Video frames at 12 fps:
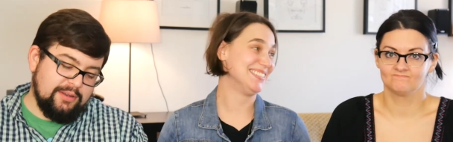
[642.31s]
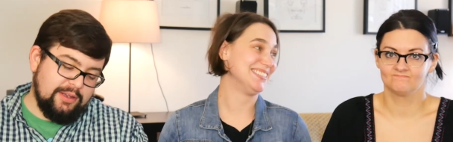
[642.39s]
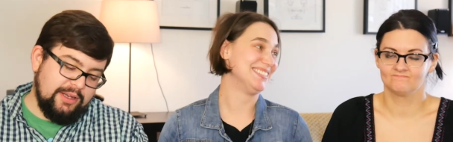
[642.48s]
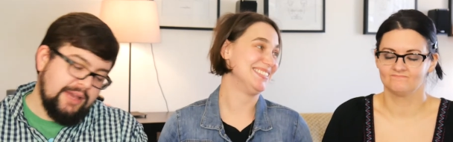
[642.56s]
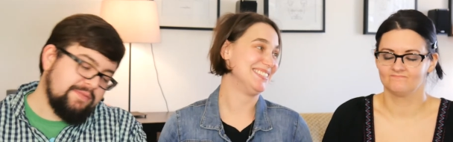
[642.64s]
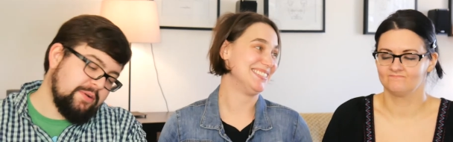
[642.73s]

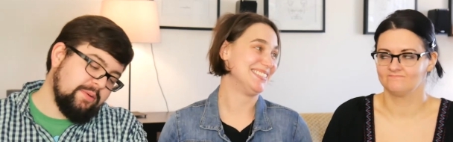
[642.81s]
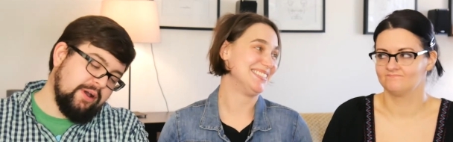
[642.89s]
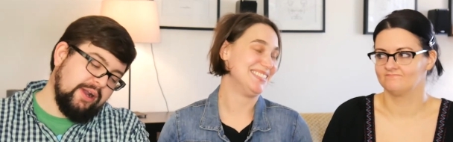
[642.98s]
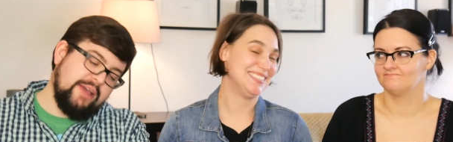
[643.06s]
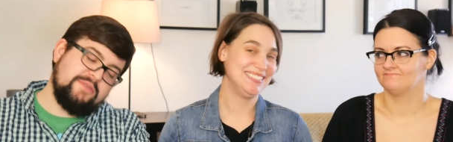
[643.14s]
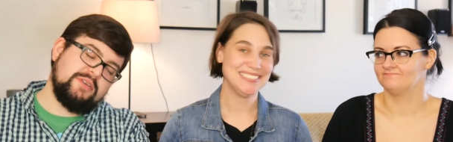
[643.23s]
Speaker 1: And
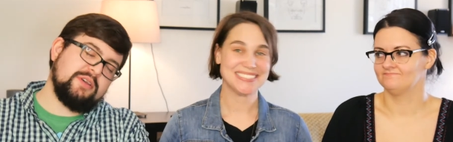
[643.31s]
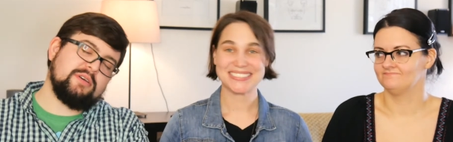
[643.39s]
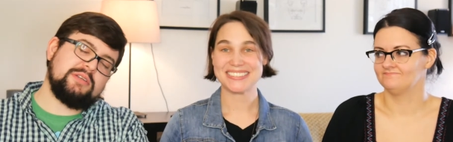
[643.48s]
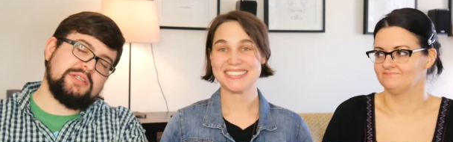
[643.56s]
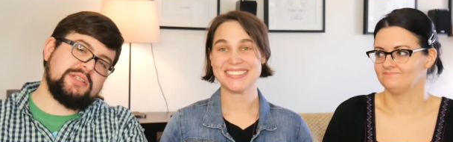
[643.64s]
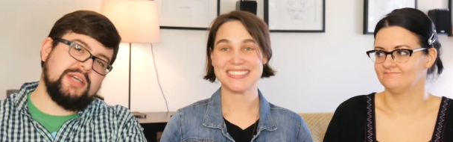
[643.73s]
everyone, I feel,
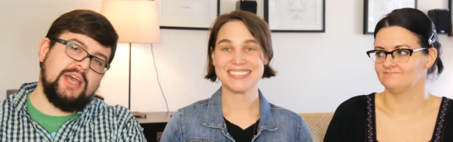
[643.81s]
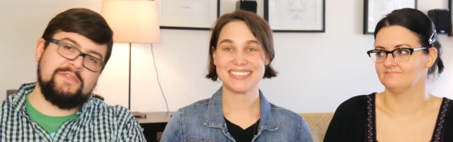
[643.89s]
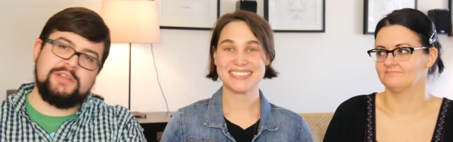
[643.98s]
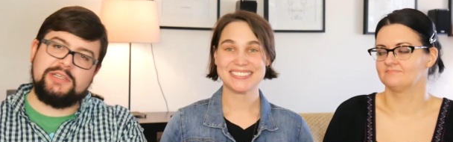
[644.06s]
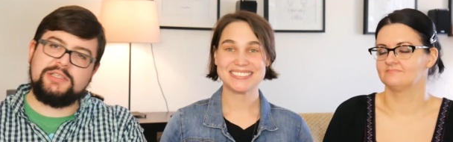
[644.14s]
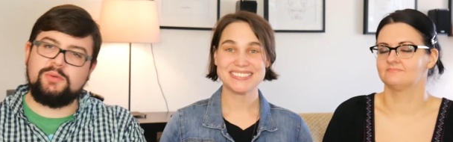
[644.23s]
needs to have
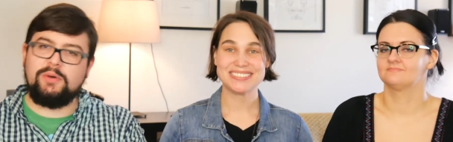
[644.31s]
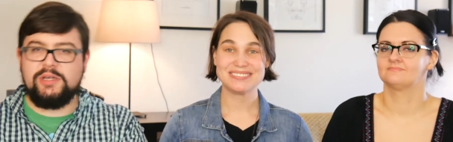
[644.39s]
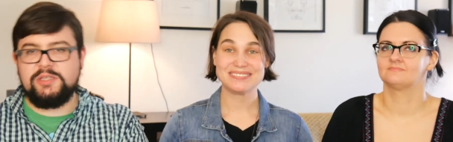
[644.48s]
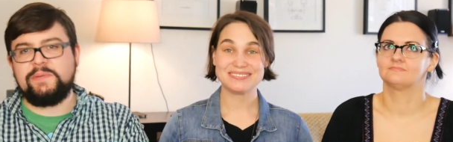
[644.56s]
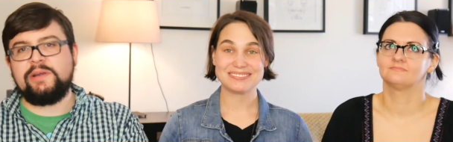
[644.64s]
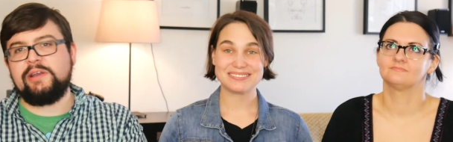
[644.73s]
at least one
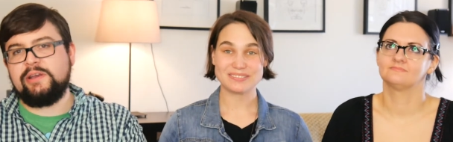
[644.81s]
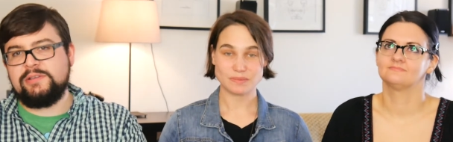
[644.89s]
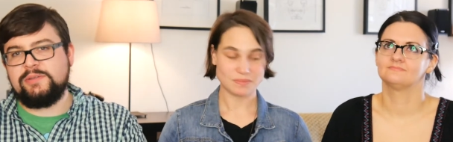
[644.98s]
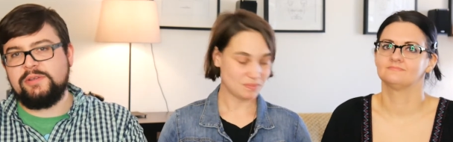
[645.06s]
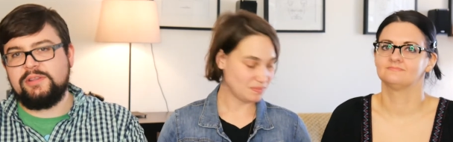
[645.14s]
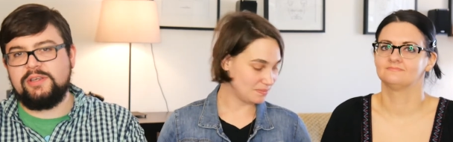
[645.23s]

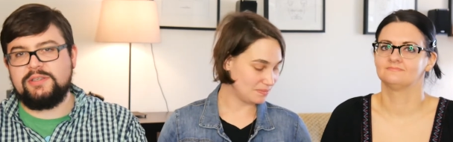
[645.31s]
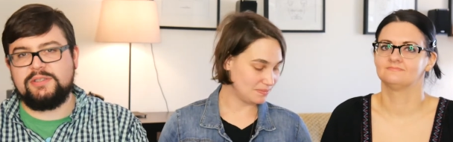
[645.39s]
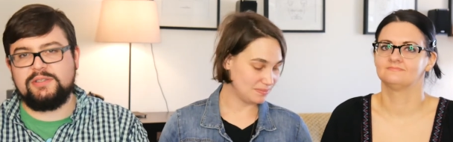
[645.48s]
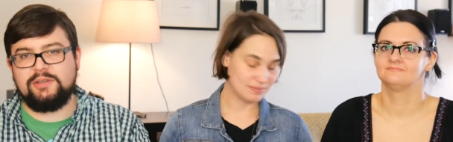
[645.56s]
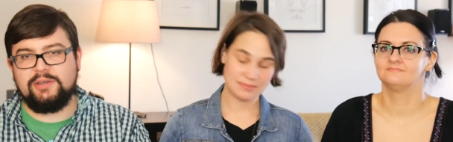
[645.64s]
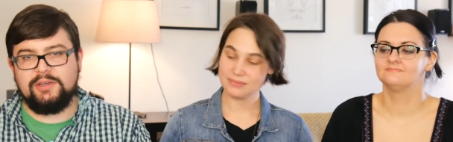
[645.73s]
experience with
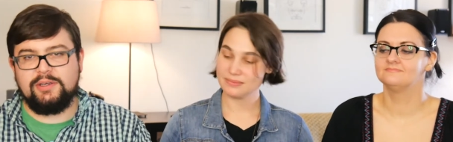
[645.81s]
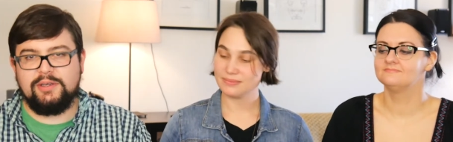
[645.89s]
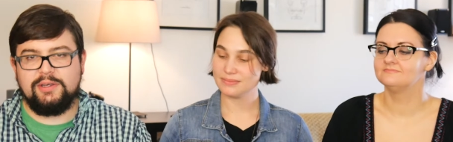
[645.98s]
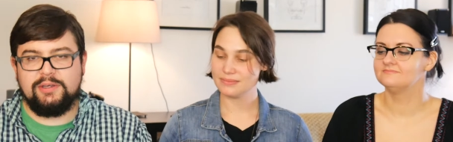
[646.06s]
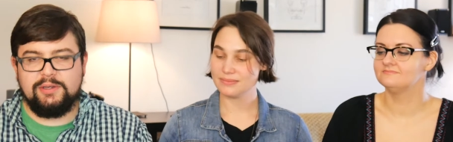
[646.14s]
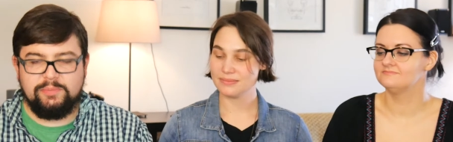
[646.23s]
this
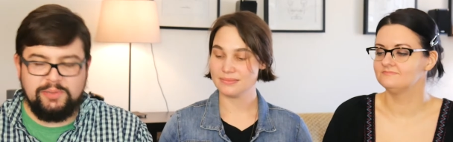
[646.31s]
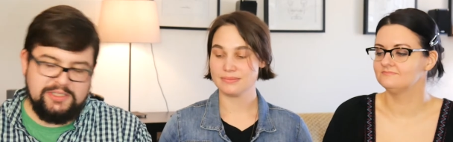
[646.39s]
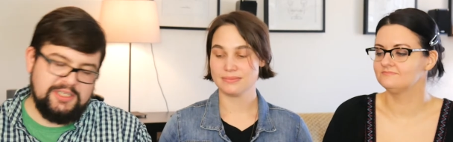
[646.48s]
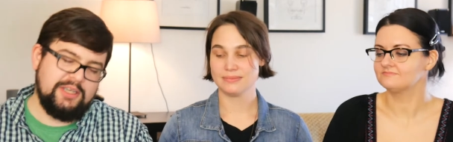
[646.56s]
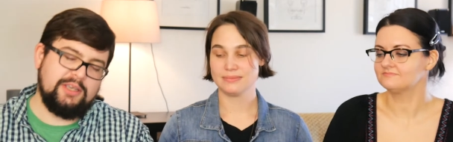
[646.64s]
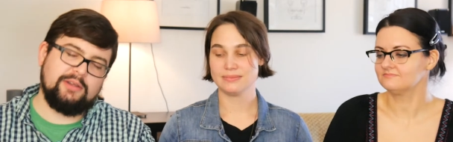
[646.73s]

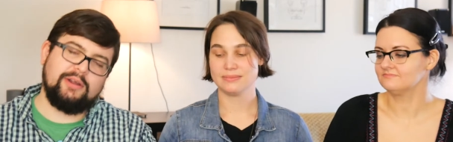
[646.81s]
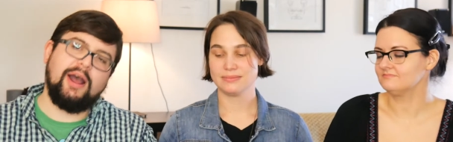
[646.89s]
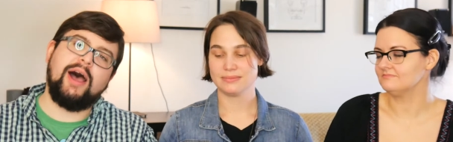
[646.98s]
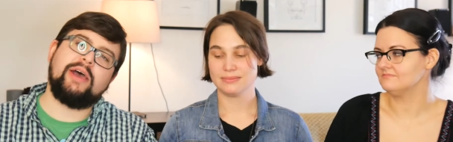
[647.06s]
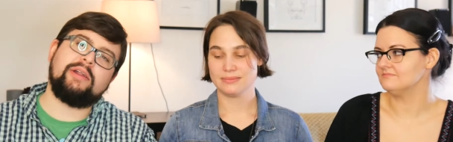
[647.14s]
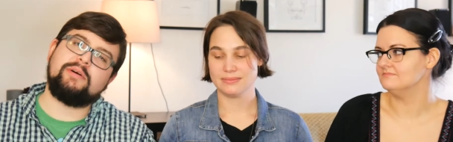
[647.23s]

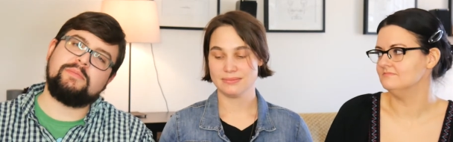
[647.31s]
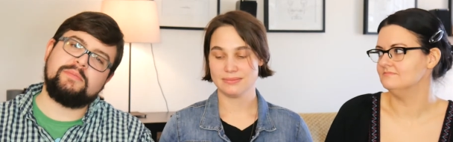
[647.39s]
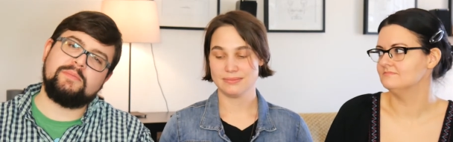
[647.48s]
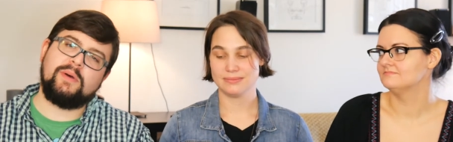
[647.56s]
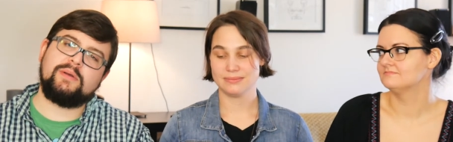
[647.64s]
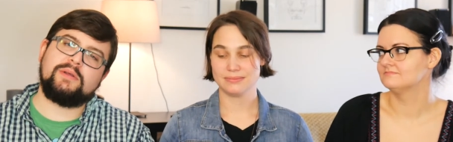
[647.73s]
particular
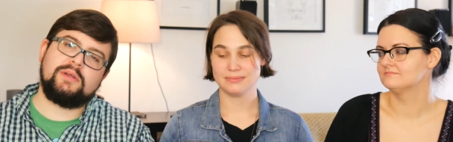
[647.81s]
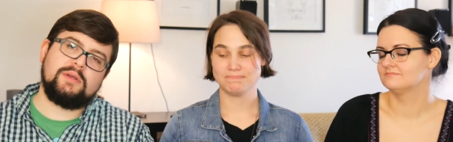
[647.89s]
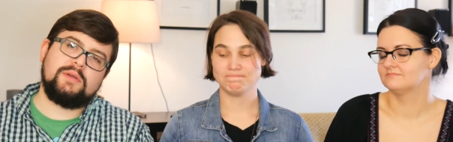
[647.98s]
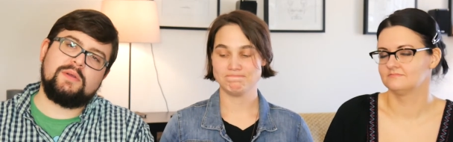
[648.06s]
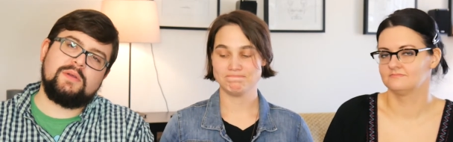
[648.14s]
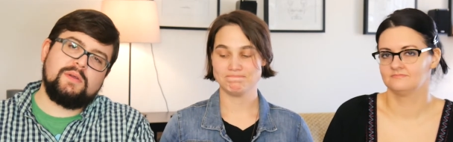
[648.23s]
item
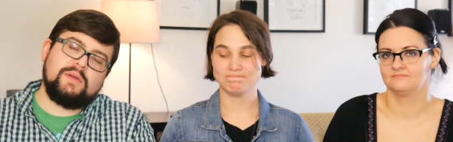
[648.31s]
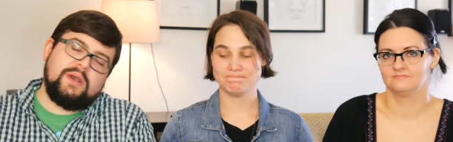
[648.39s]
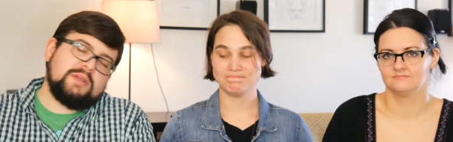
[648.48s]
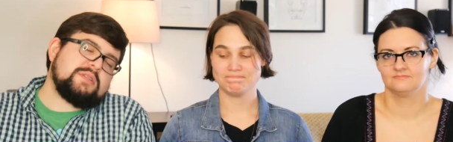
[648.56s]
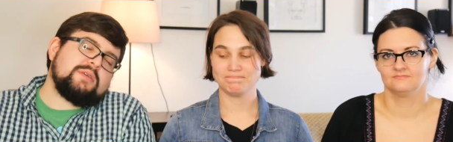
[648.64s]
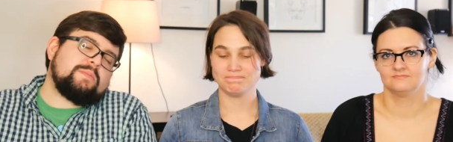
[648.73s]

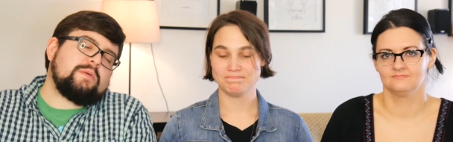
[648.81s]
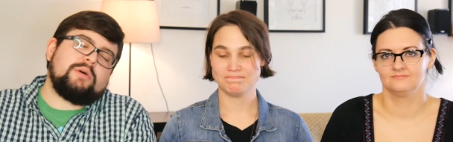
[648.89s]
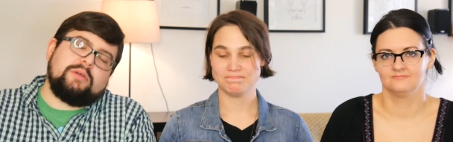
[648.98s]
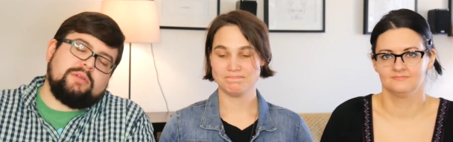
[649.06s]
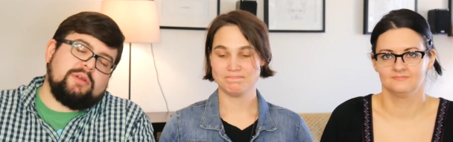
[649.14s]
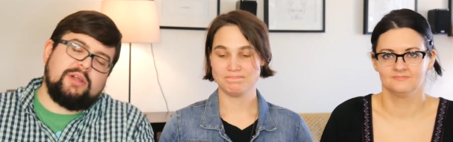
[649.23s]
at some
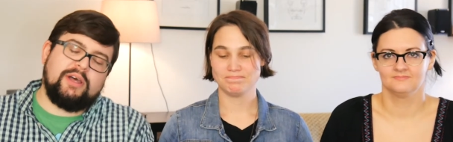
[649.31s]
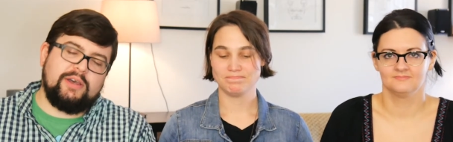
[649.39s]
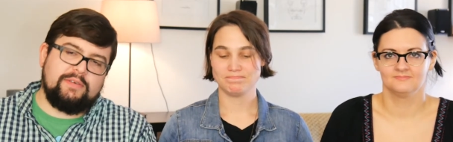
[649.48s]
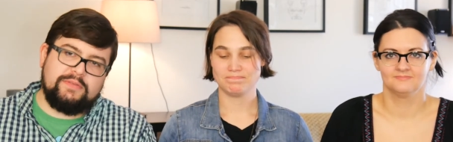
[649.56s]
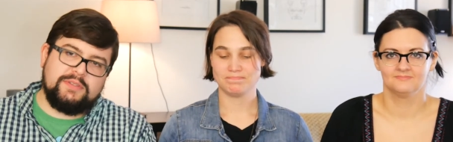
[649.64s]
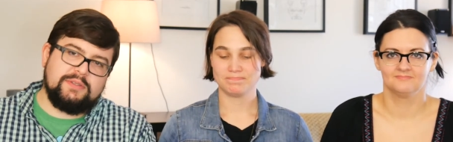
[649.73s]
point in their
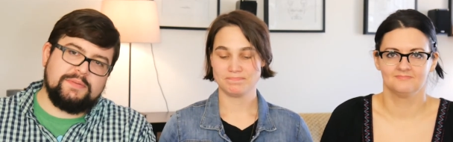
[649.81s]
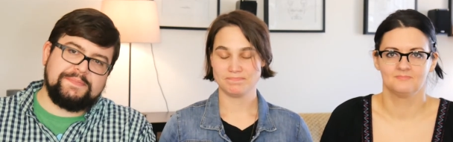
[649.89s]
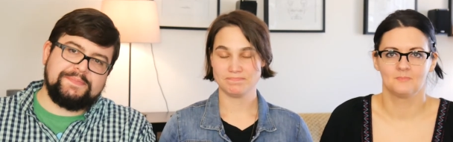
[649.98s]
lives.